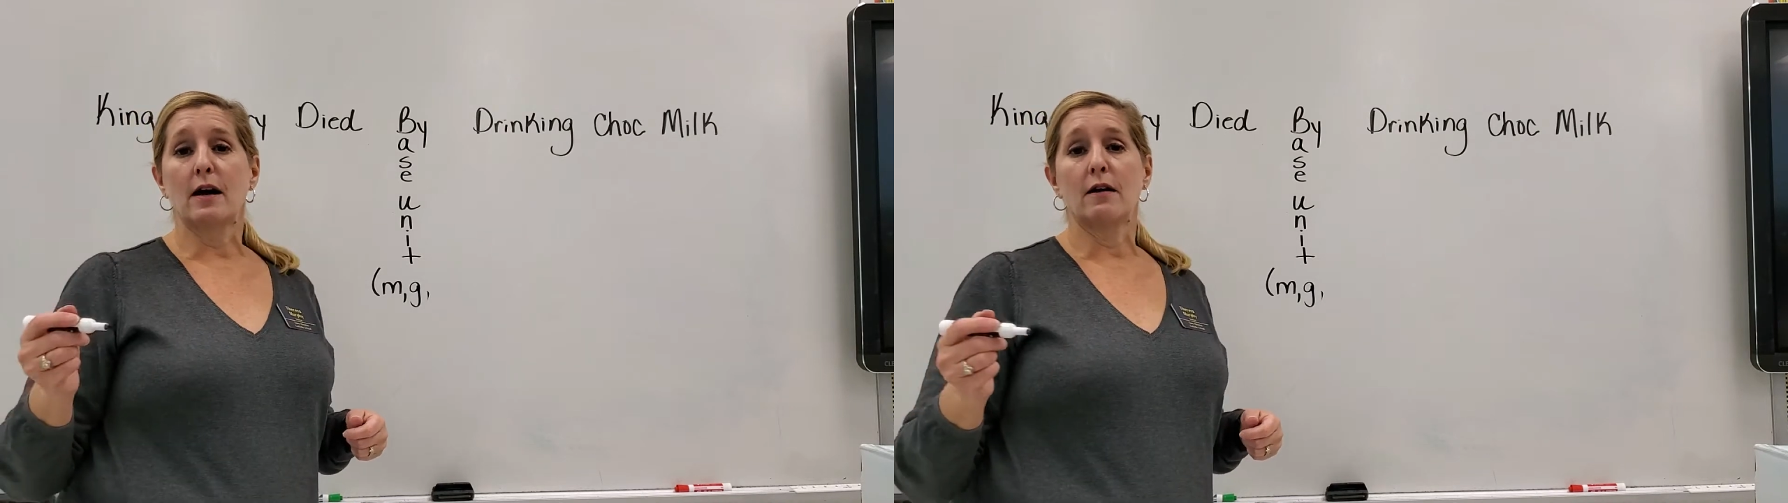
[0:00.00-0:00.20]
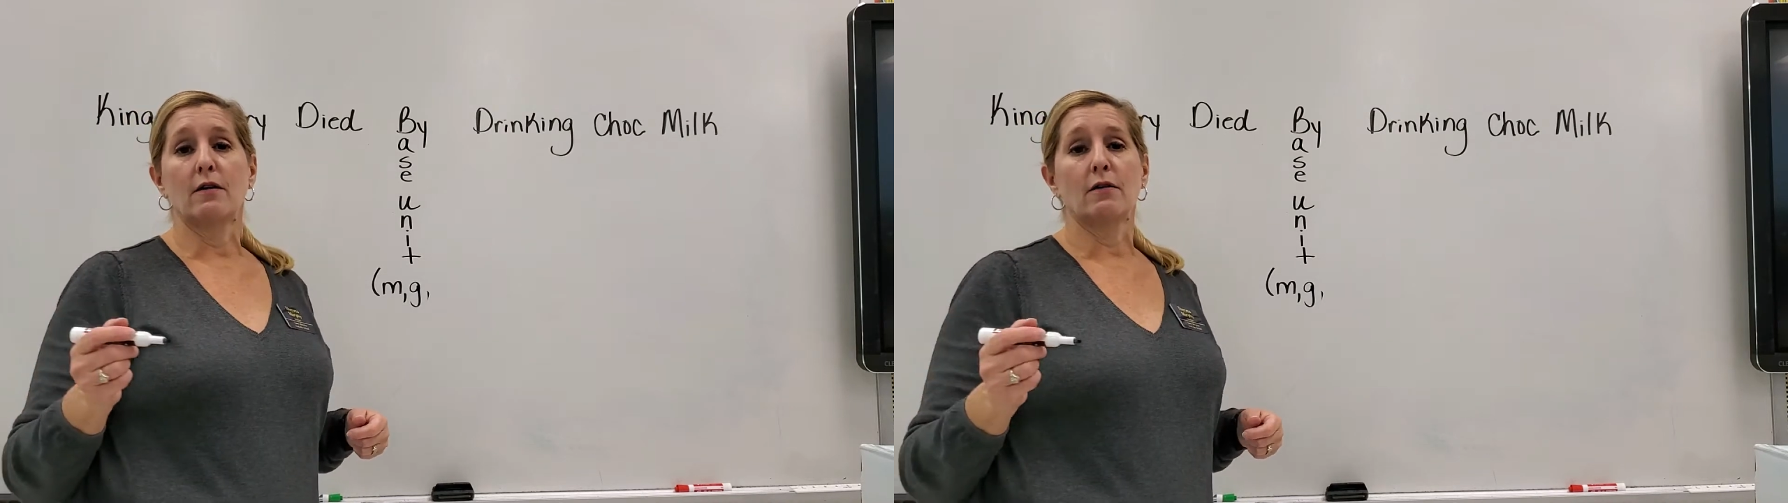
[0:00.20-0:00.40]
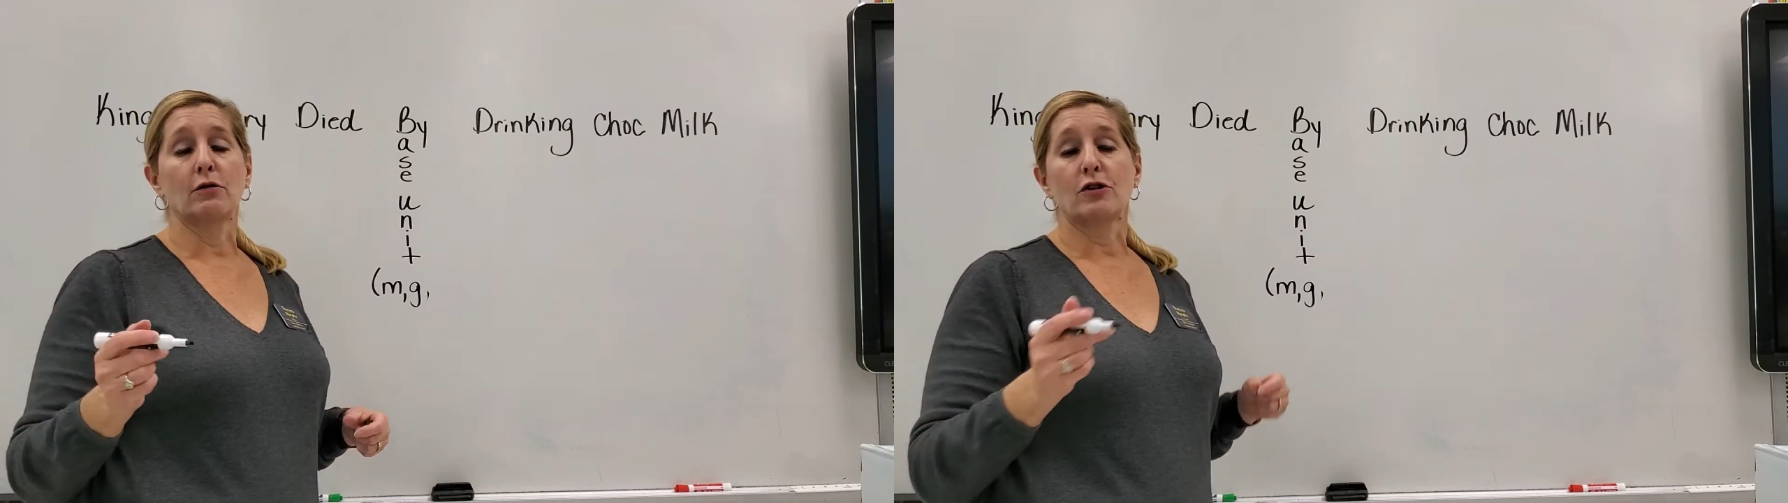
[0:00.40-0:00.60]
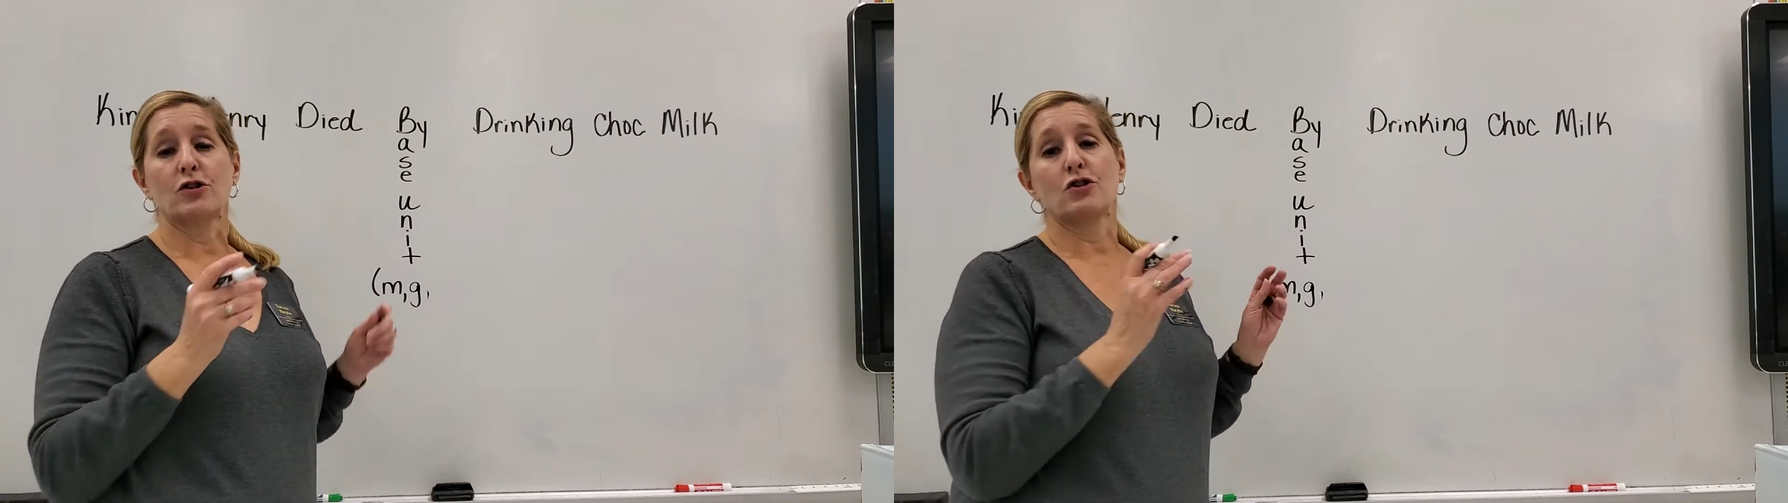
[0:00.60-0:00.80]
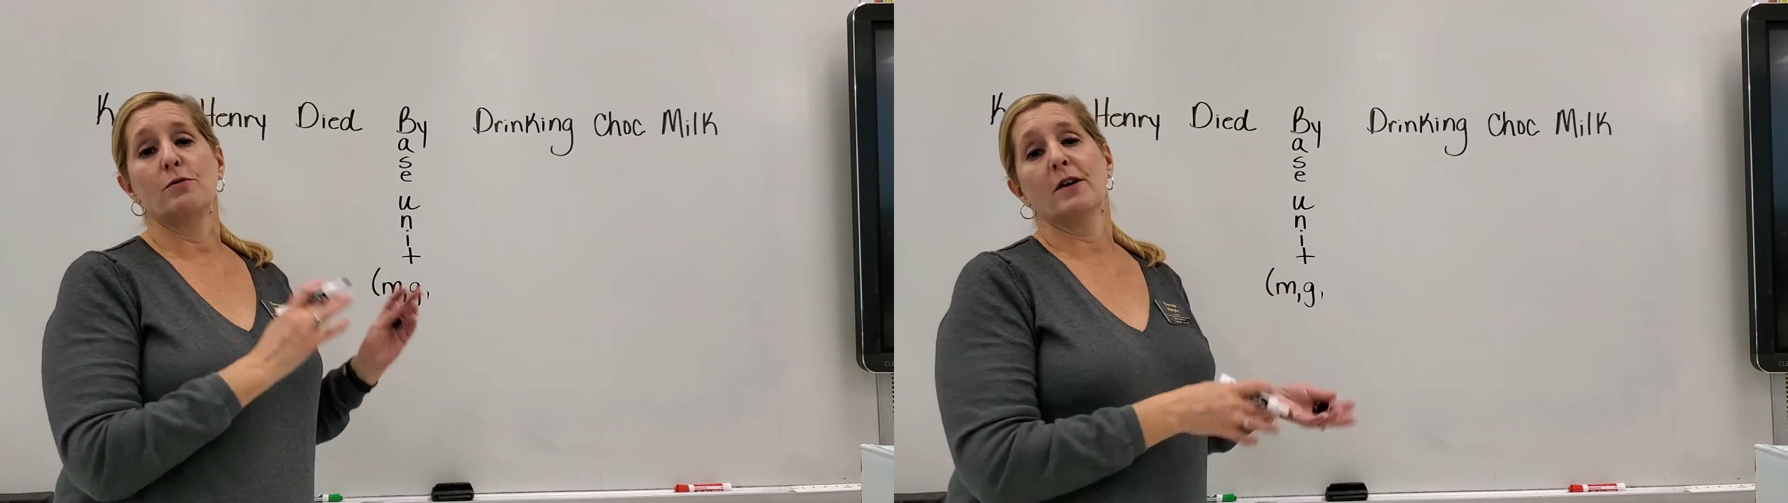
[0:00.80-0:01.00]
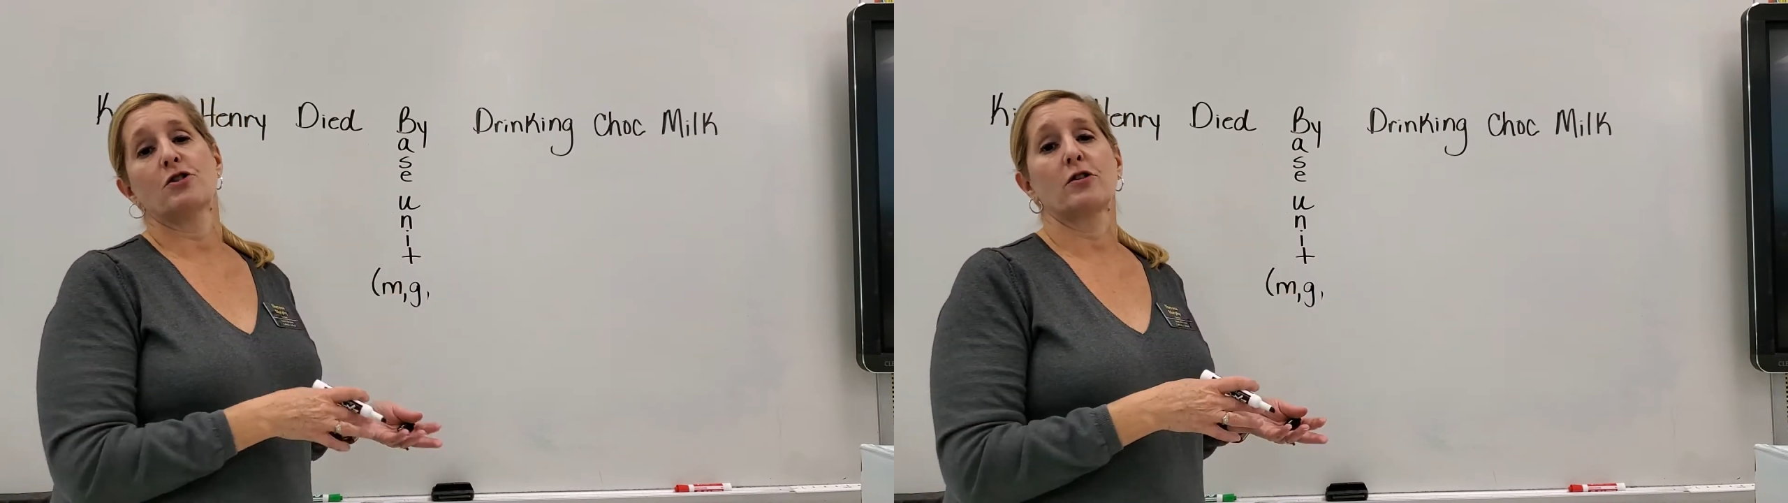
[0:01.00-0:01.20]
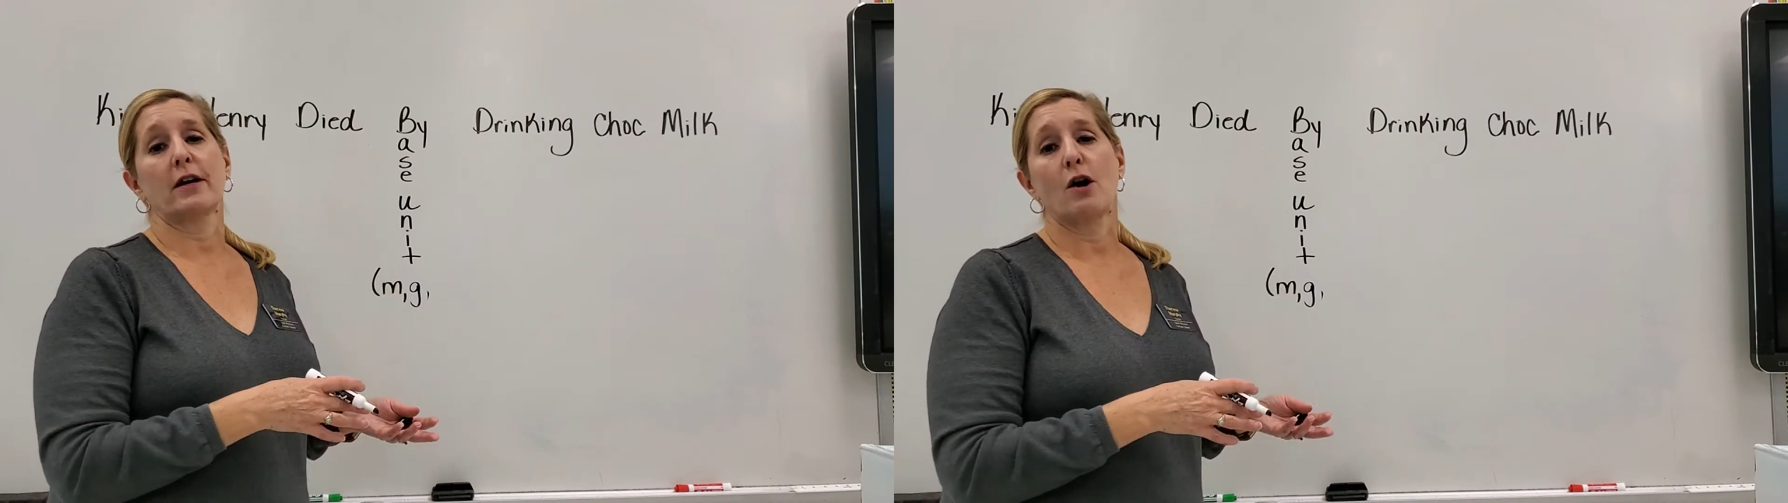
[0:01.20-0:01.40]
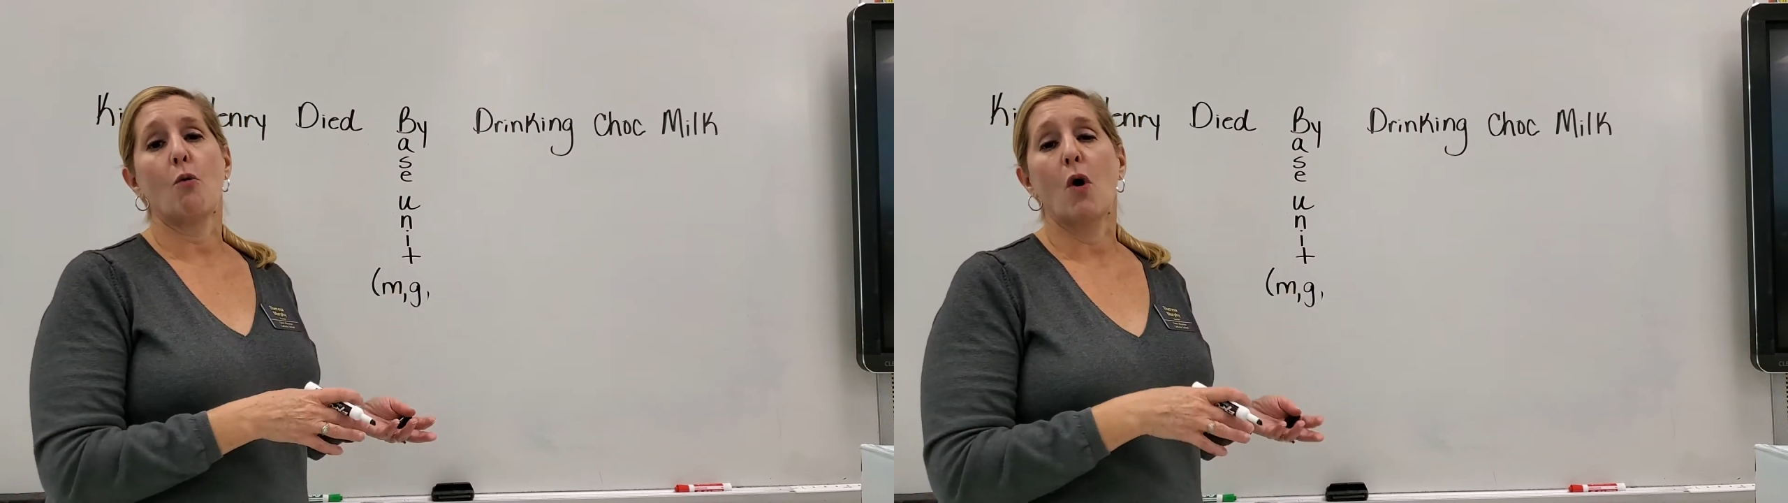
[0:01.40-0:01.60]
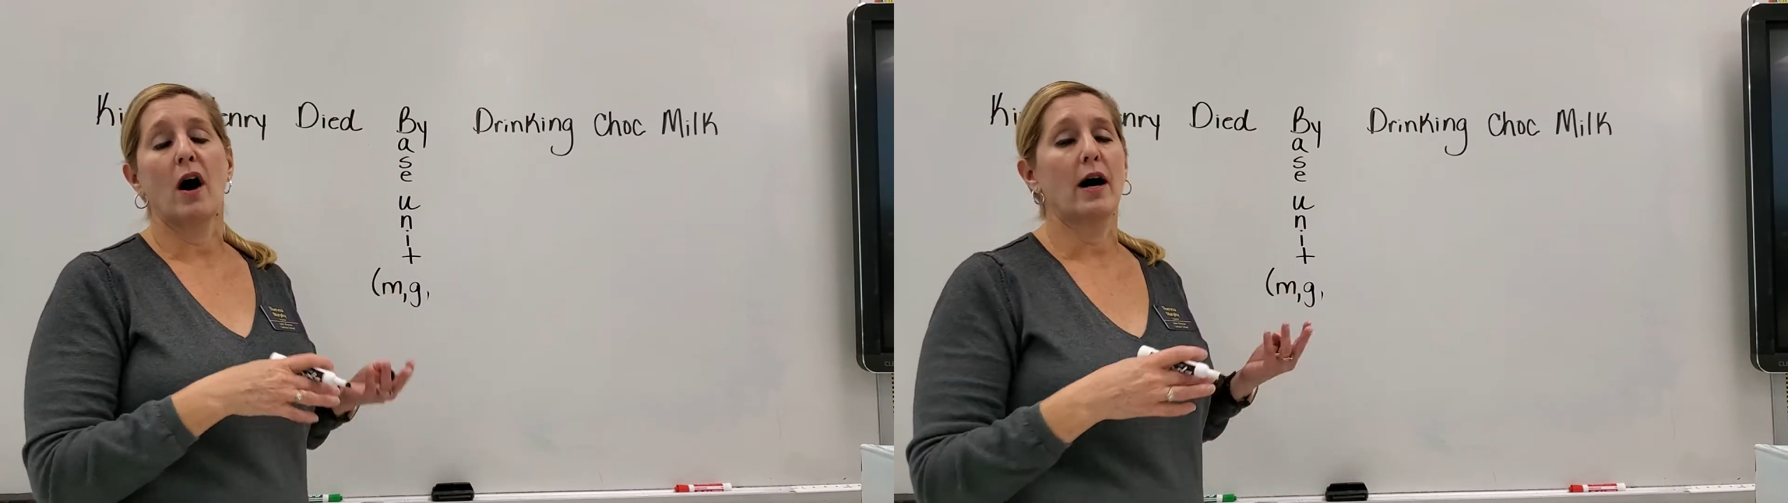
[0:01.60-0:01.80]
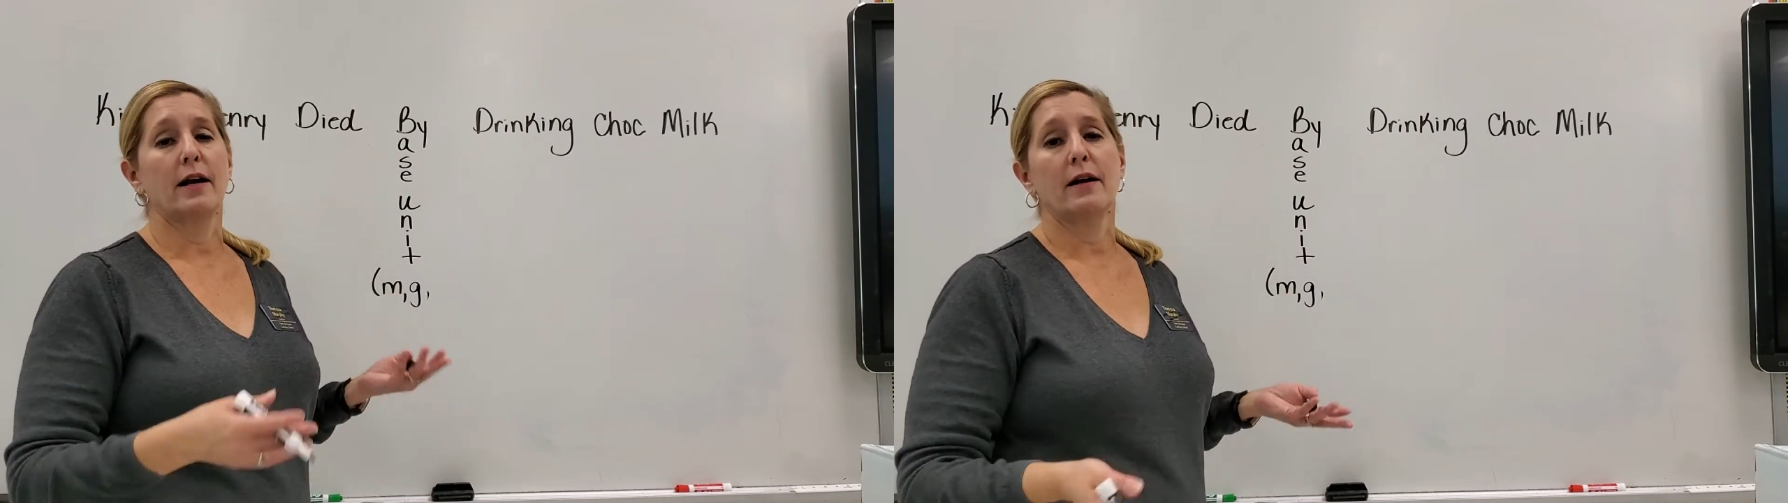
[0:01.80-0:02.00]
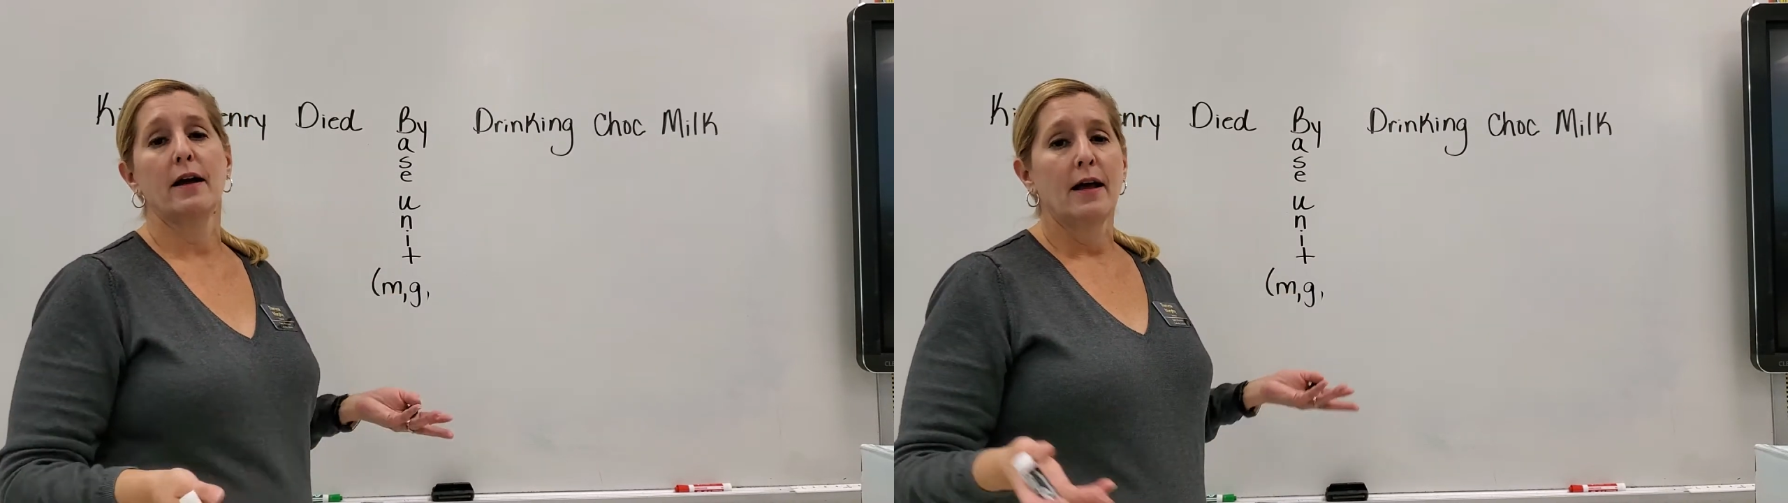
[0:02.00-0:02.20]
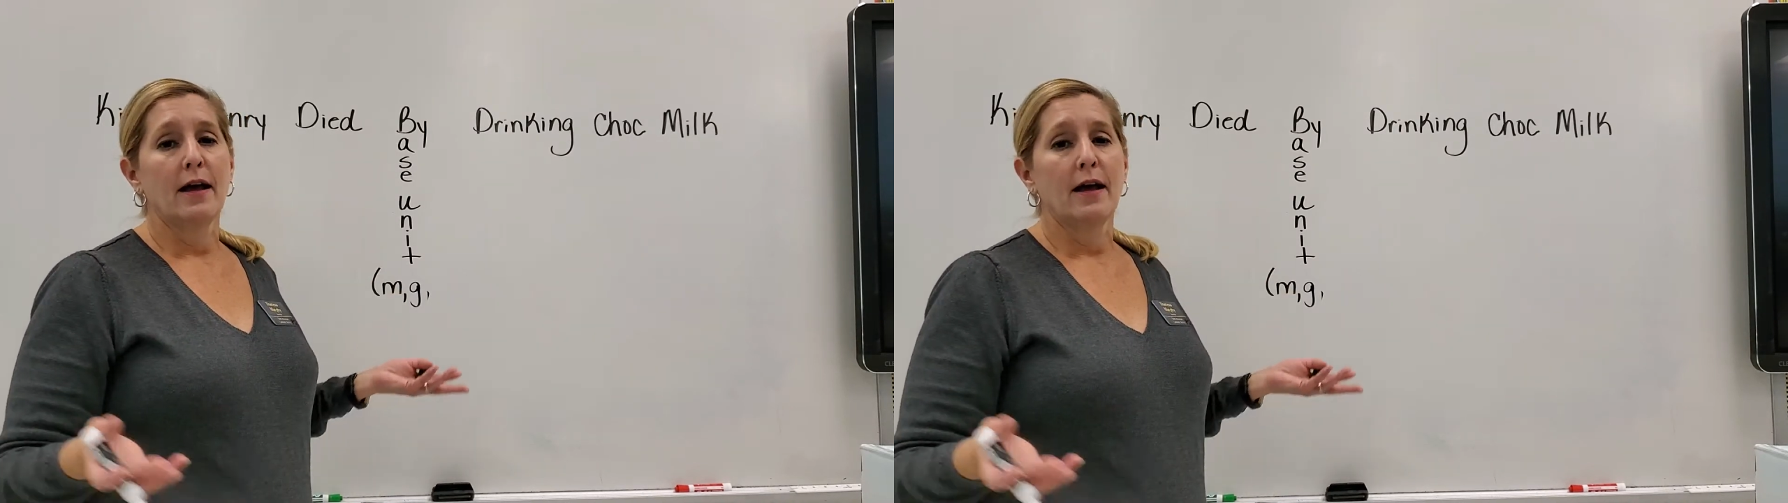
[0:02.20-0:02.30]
l looks too much like a 1,